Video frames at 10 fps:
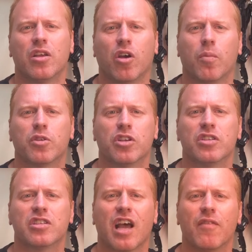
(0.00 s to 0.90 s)

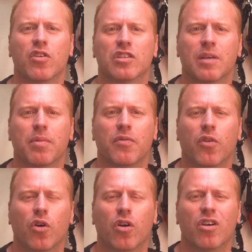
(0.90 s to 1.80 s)
options that I've looked at
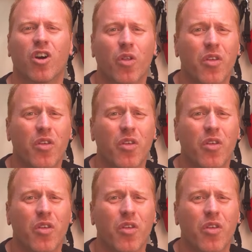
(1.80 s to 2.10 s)
before, although